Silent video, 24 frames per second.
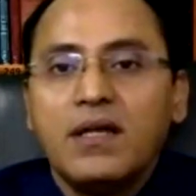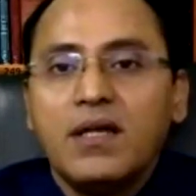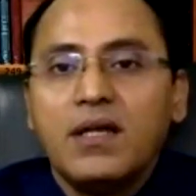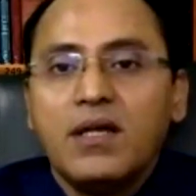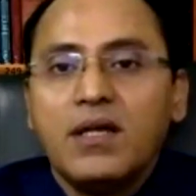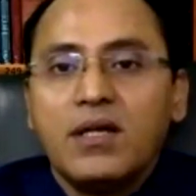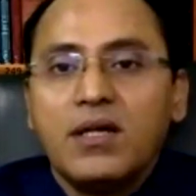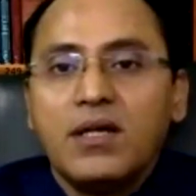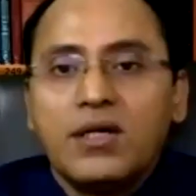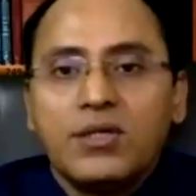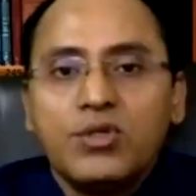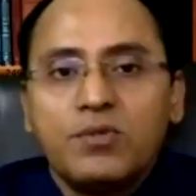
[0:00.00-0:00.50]

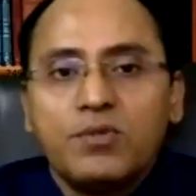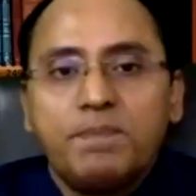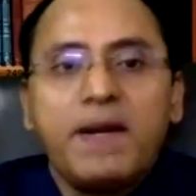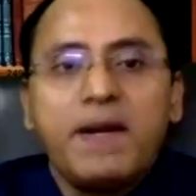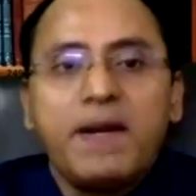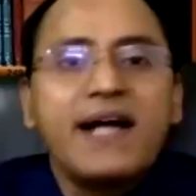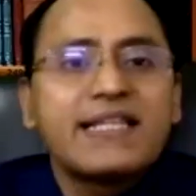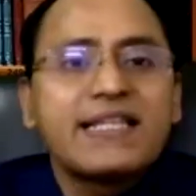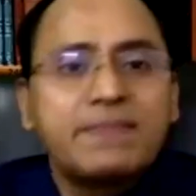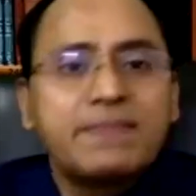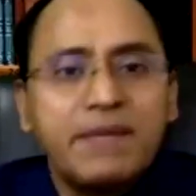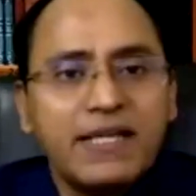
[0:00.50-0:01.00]
You
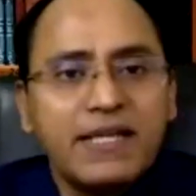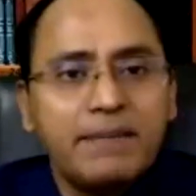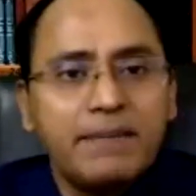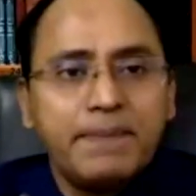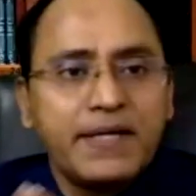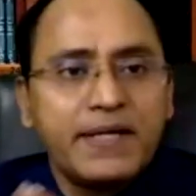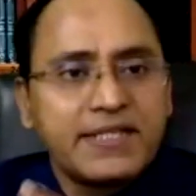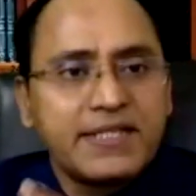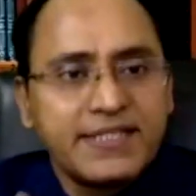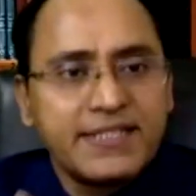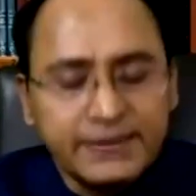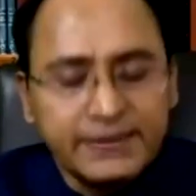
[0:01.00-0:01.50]
pass by a
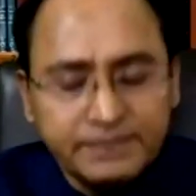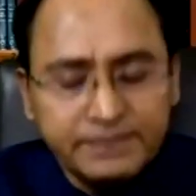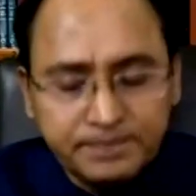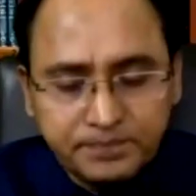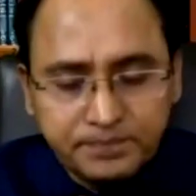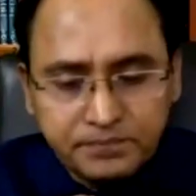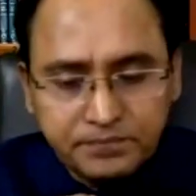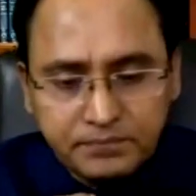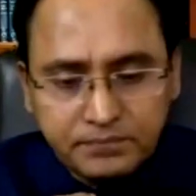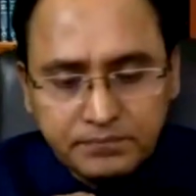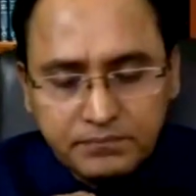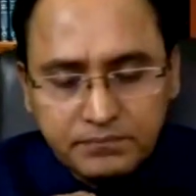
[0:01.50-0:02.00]
person,
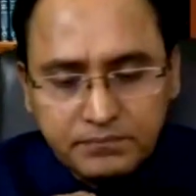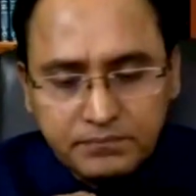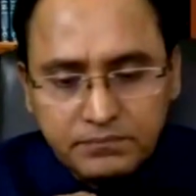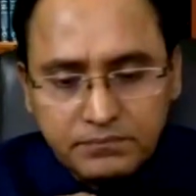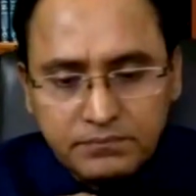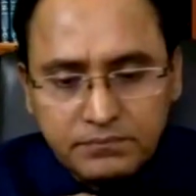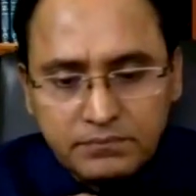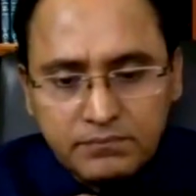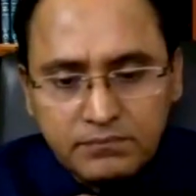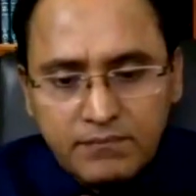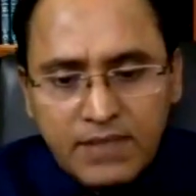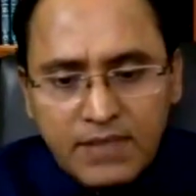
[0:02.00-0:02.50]

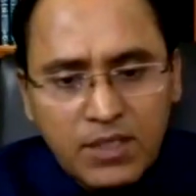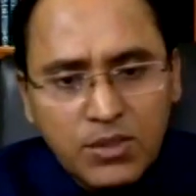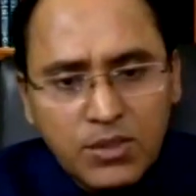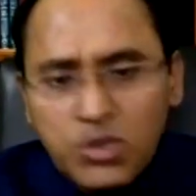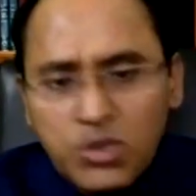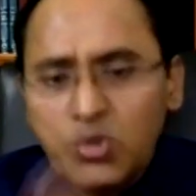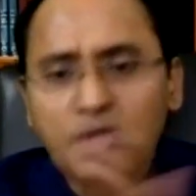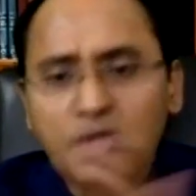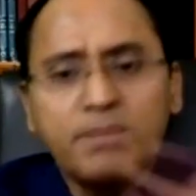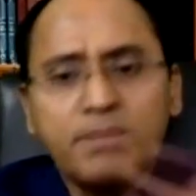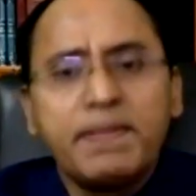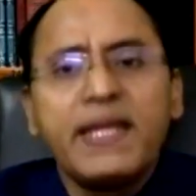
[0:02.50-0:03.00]
you
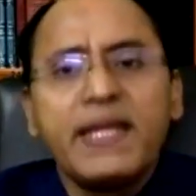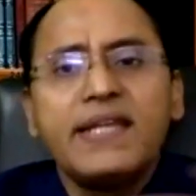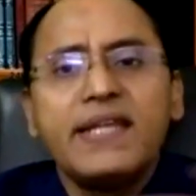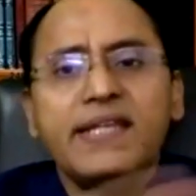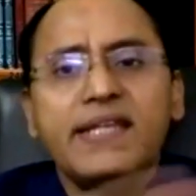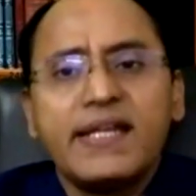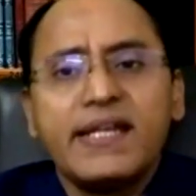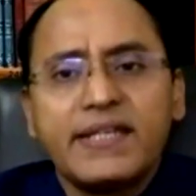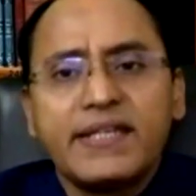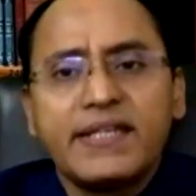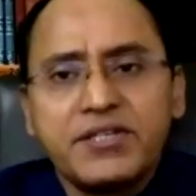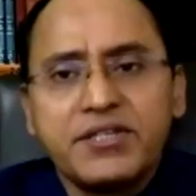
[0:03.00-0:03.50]
don't pay any
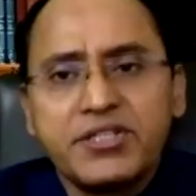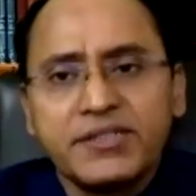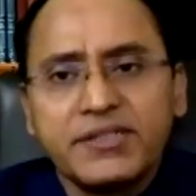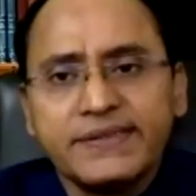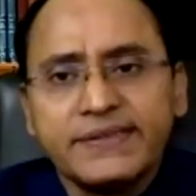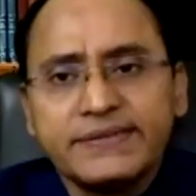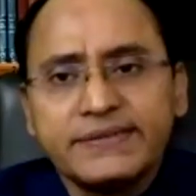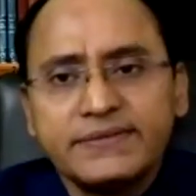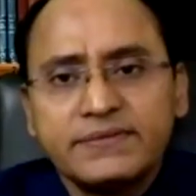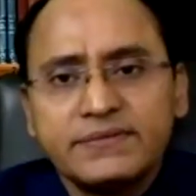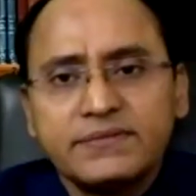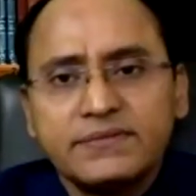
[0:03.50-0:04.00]
attention,
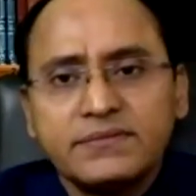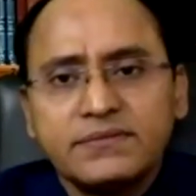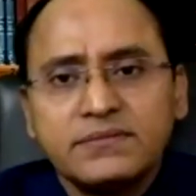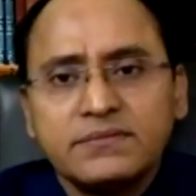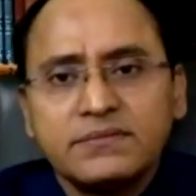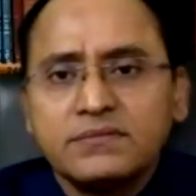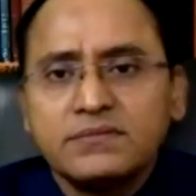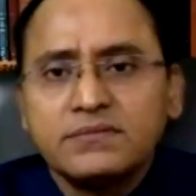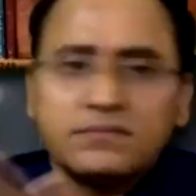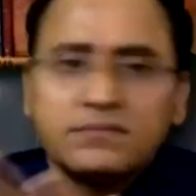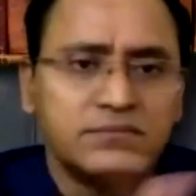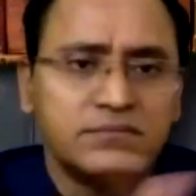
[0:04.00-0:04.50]

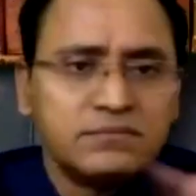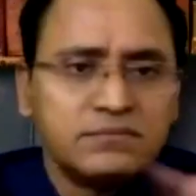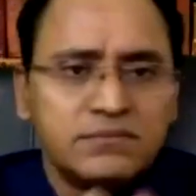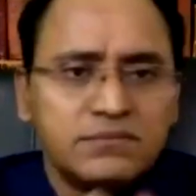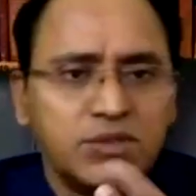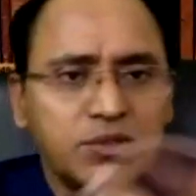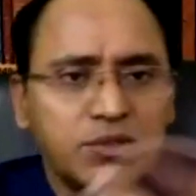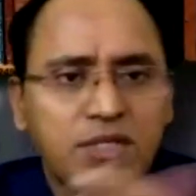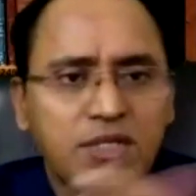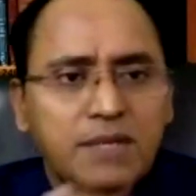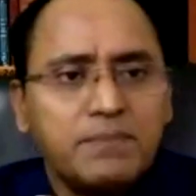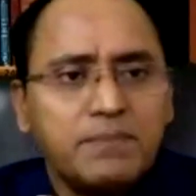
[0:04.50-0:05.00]
you
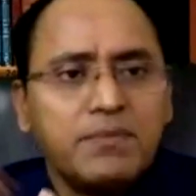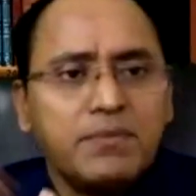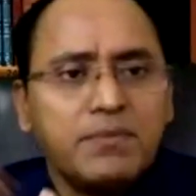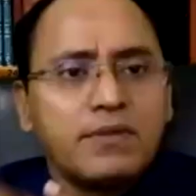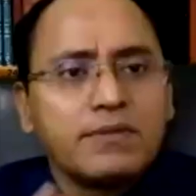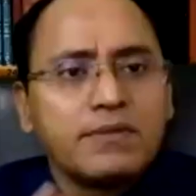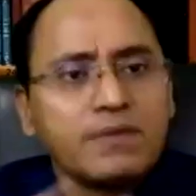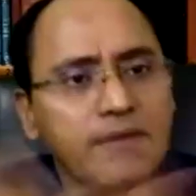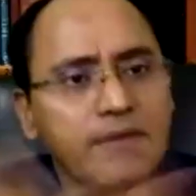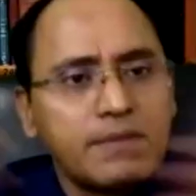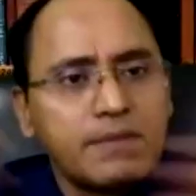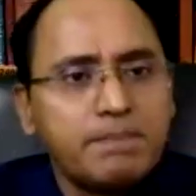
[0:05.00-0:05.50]

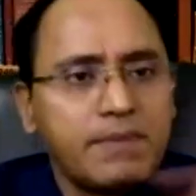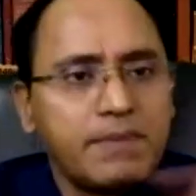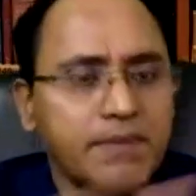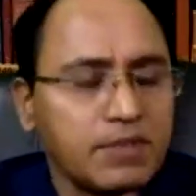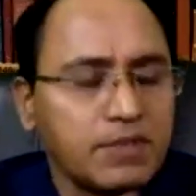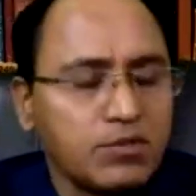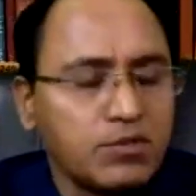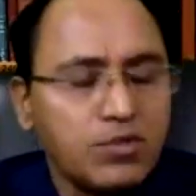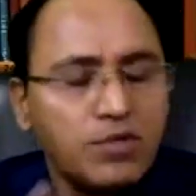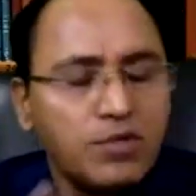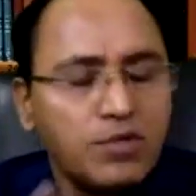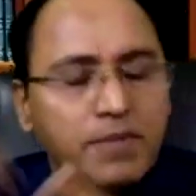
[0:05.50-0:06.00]
come, you
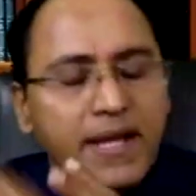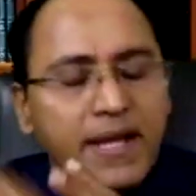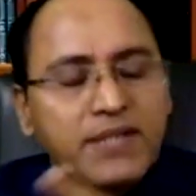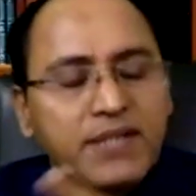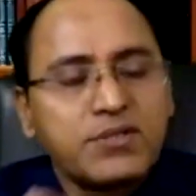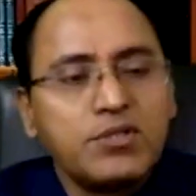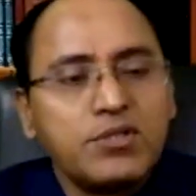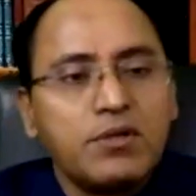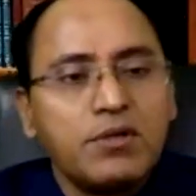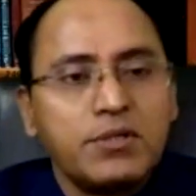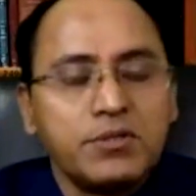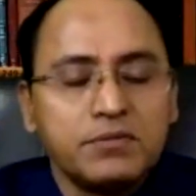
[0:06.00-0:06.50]
go back to
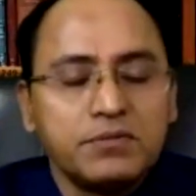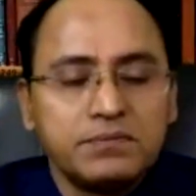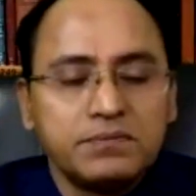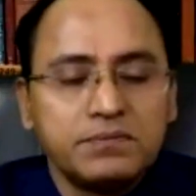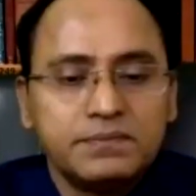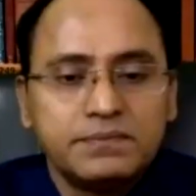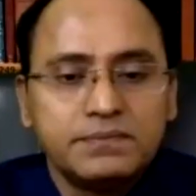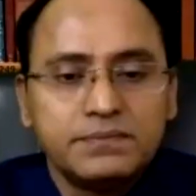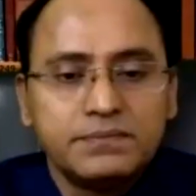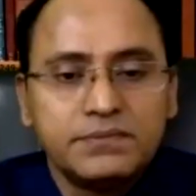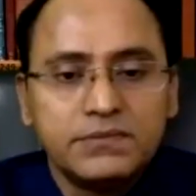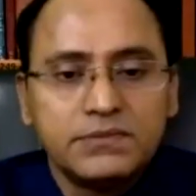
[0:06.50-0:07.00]
your room.
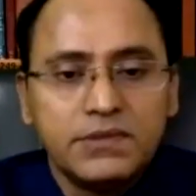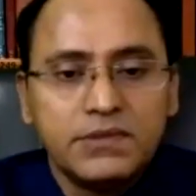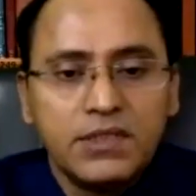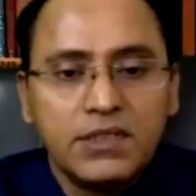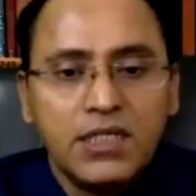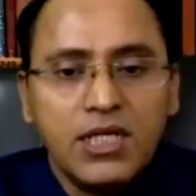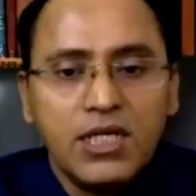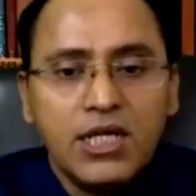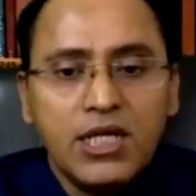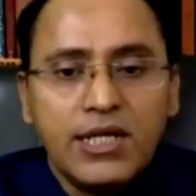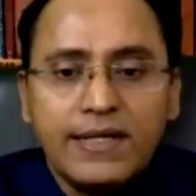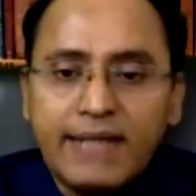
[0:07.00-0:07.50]

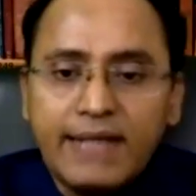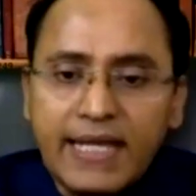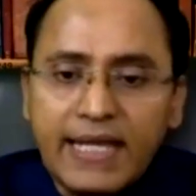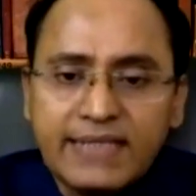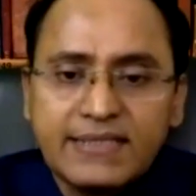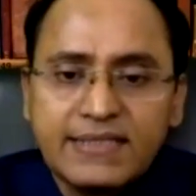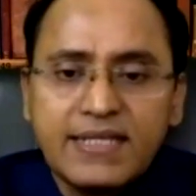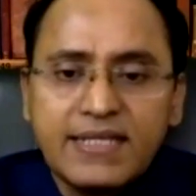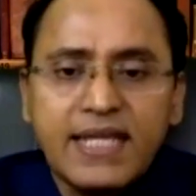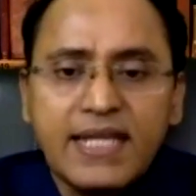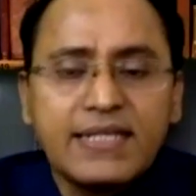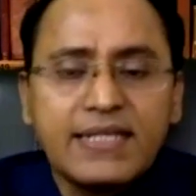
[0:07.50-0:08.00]
Next
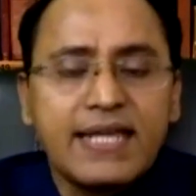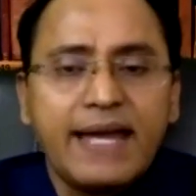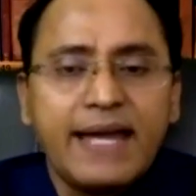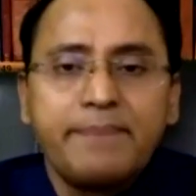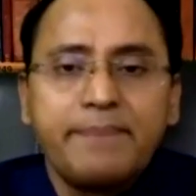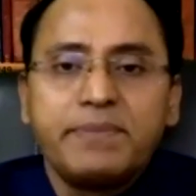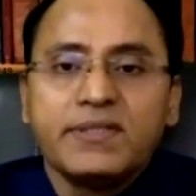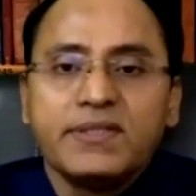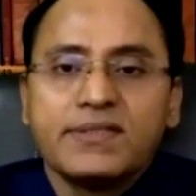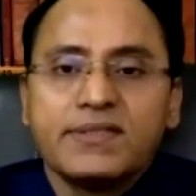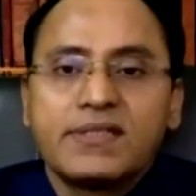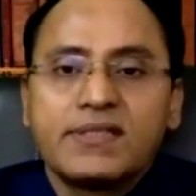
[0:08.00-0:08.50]
day it
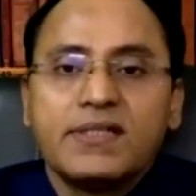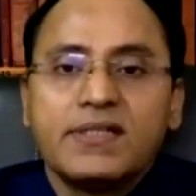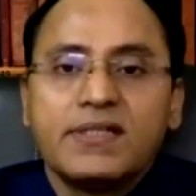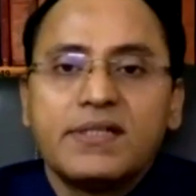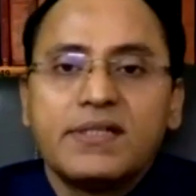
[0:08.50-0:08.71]
happens.